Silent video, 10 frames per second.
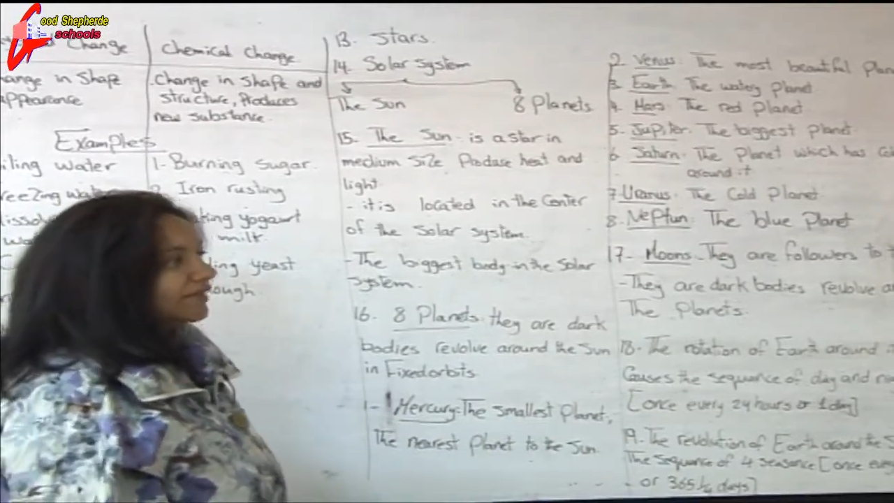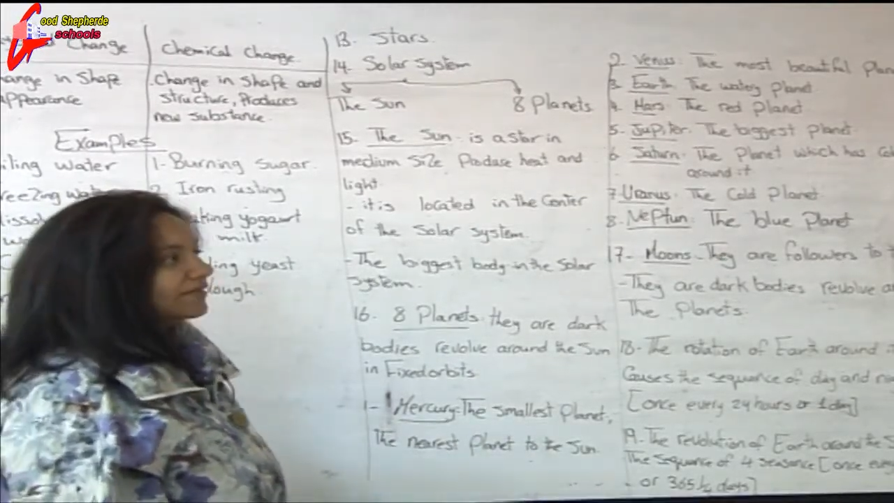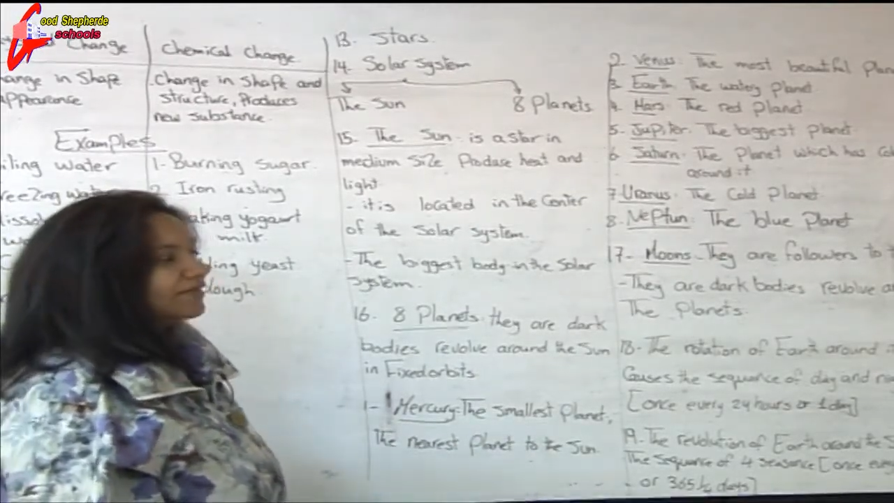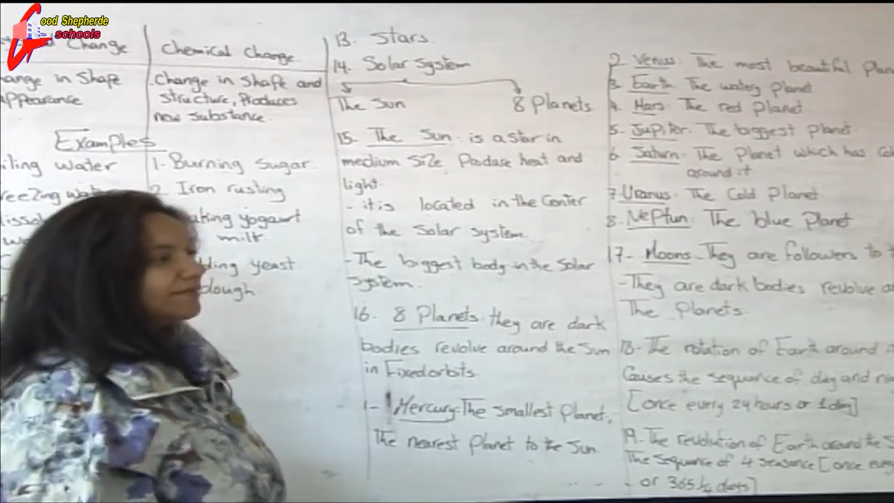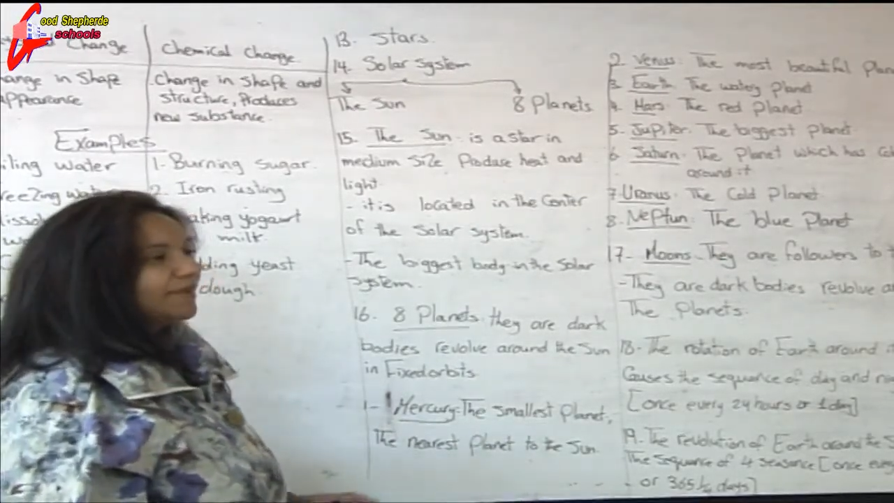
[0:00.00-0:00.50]

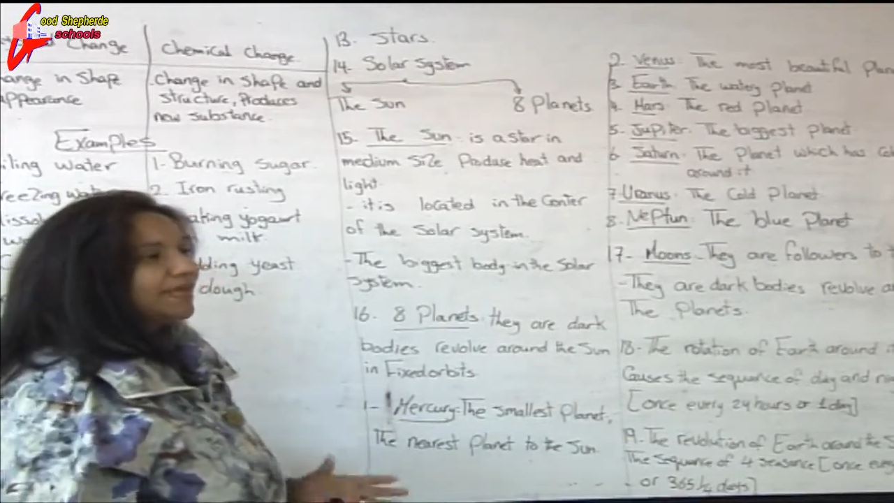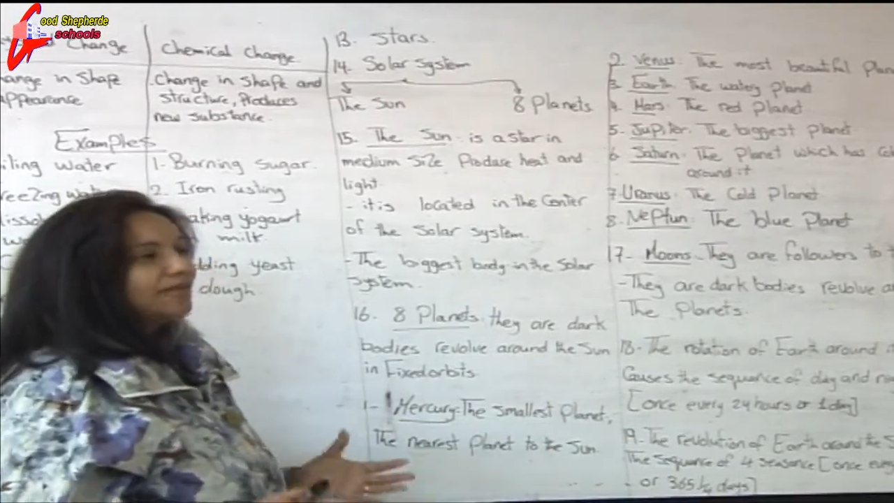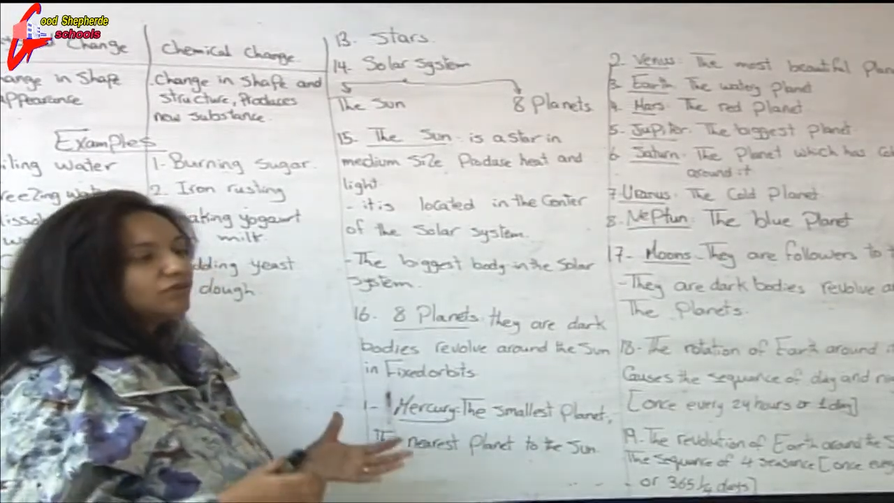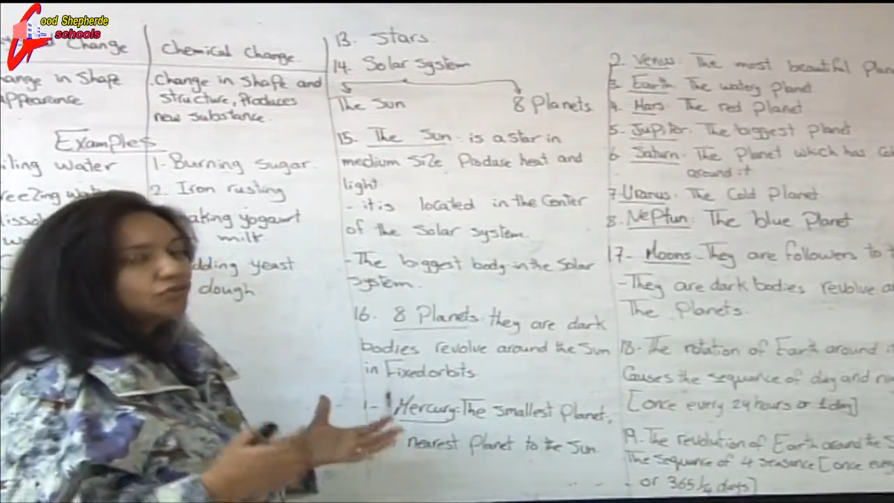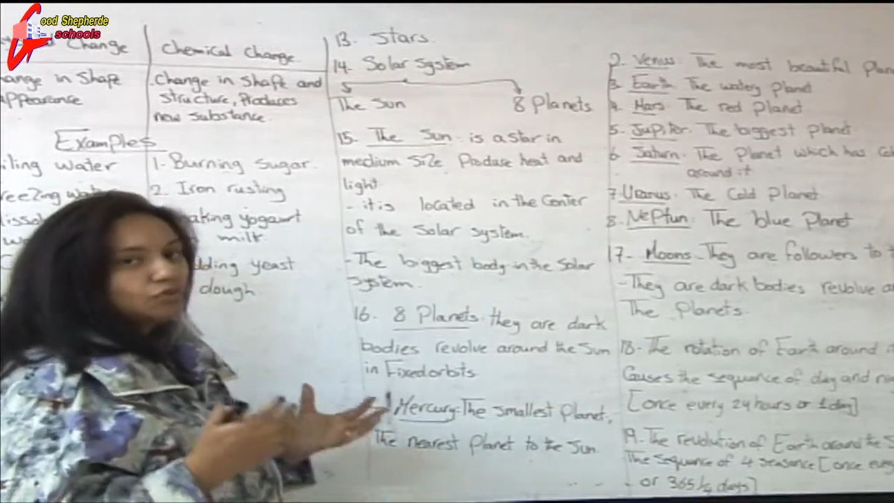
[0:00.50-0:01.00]
The
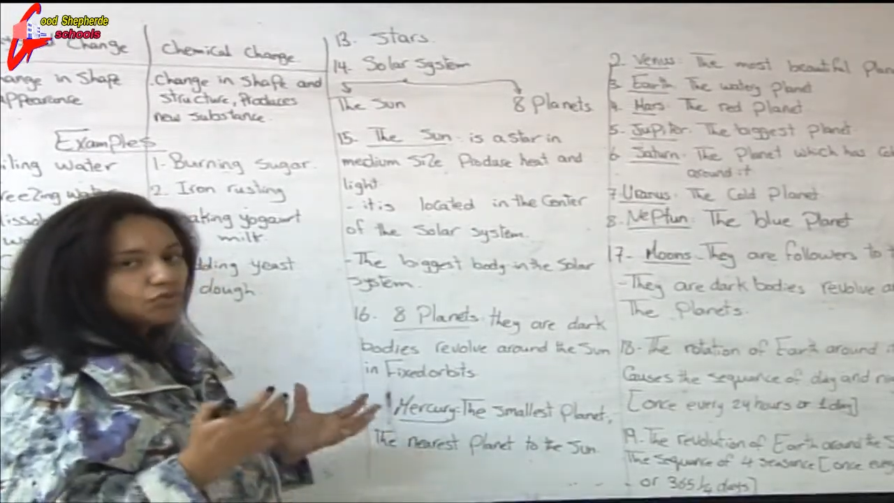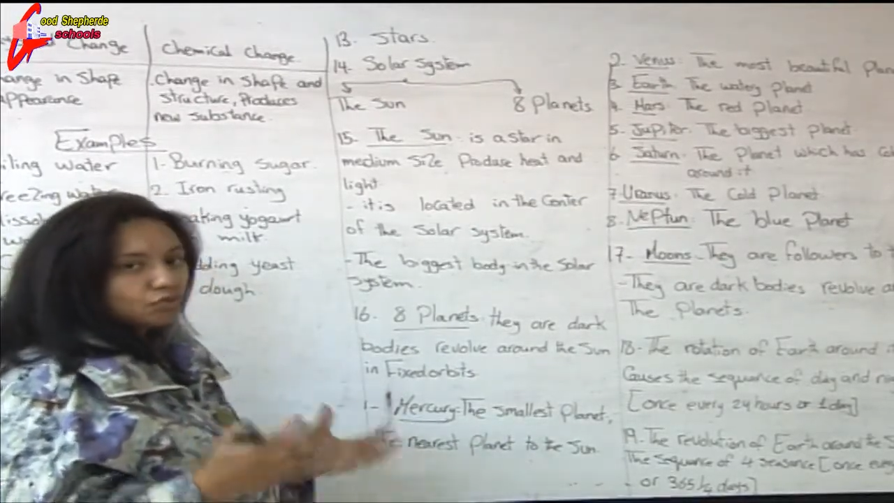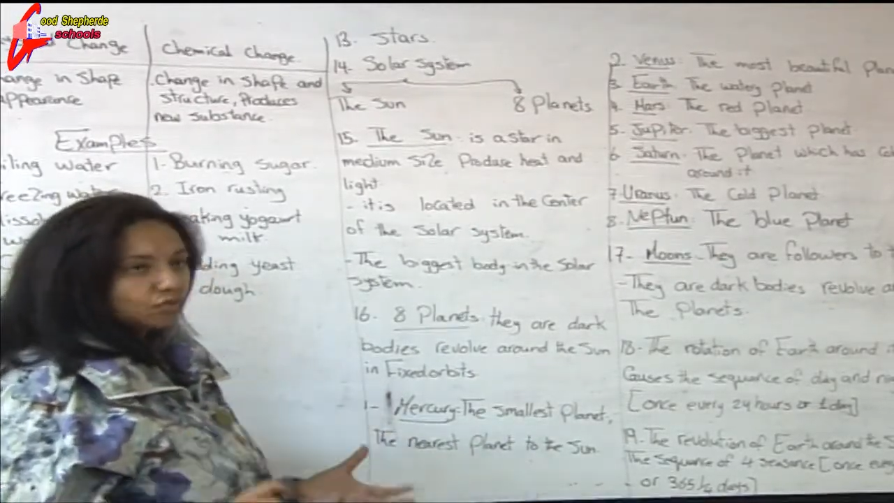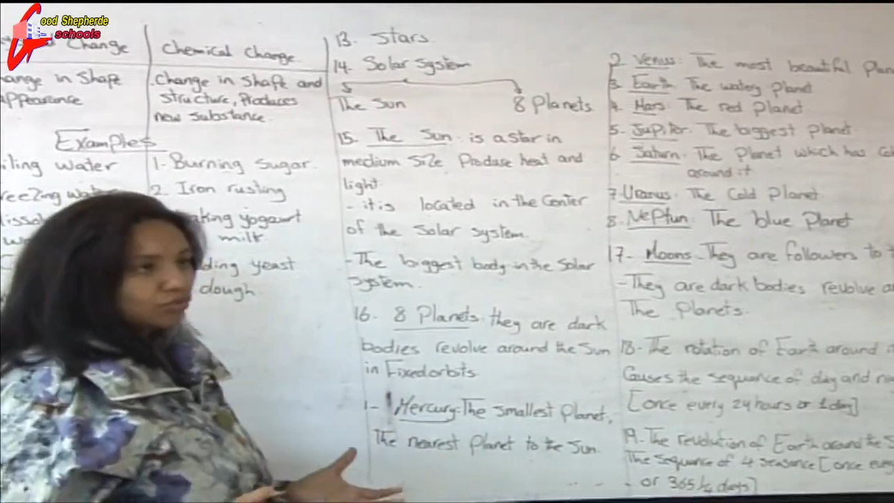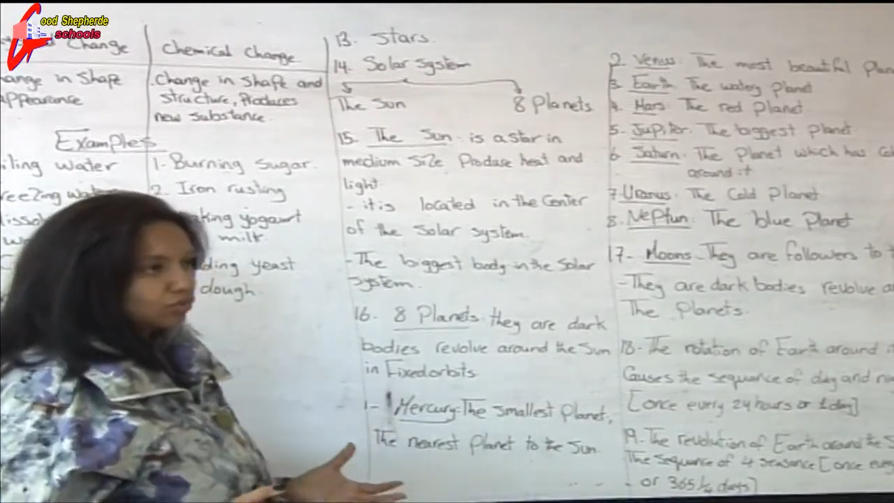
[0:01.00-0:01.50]
main
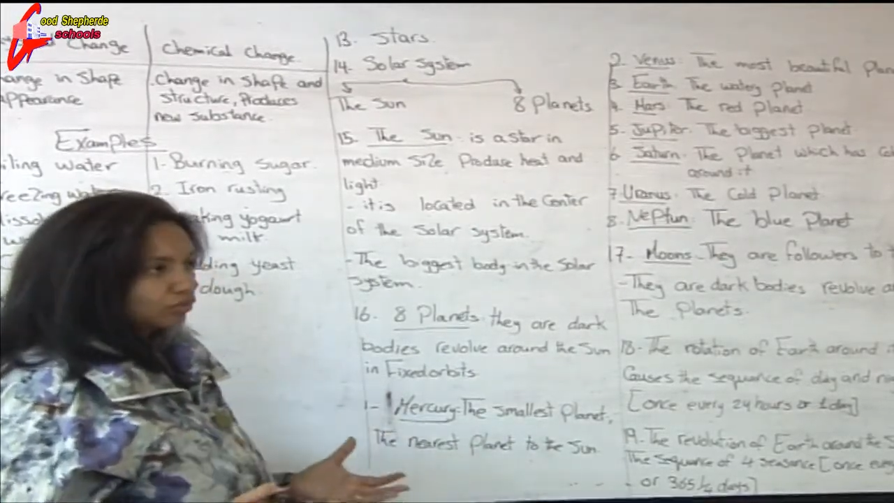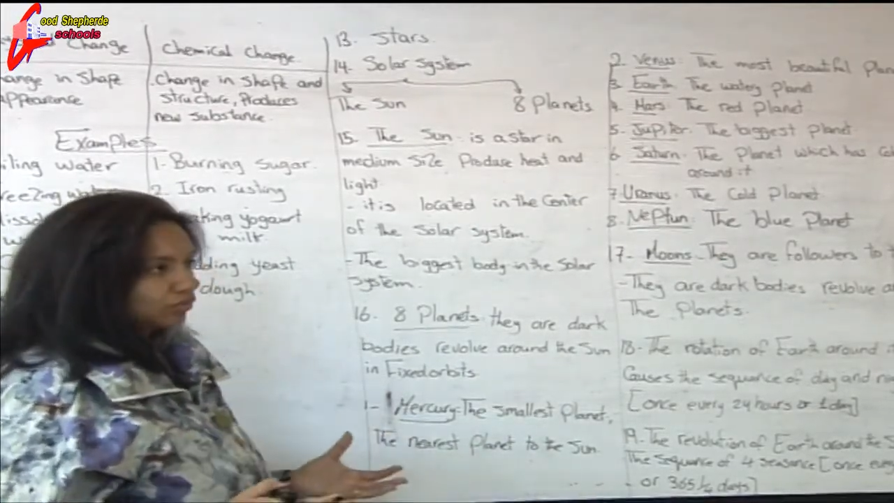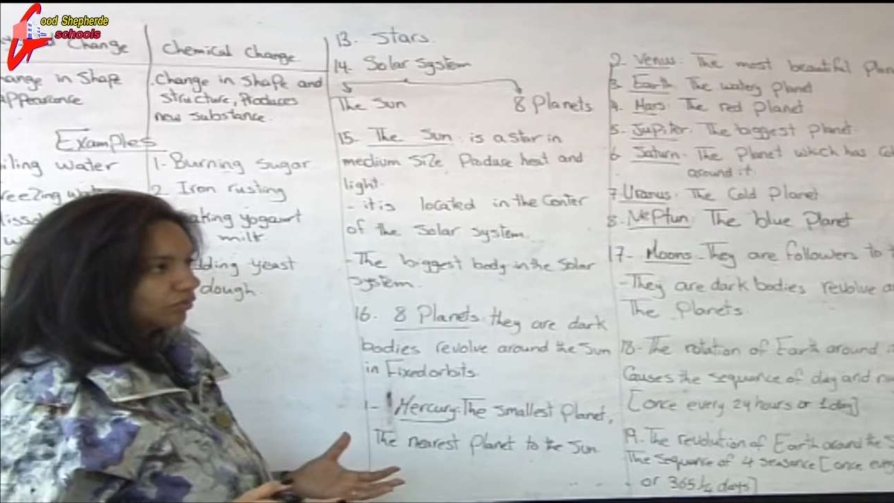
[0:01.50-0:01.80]
two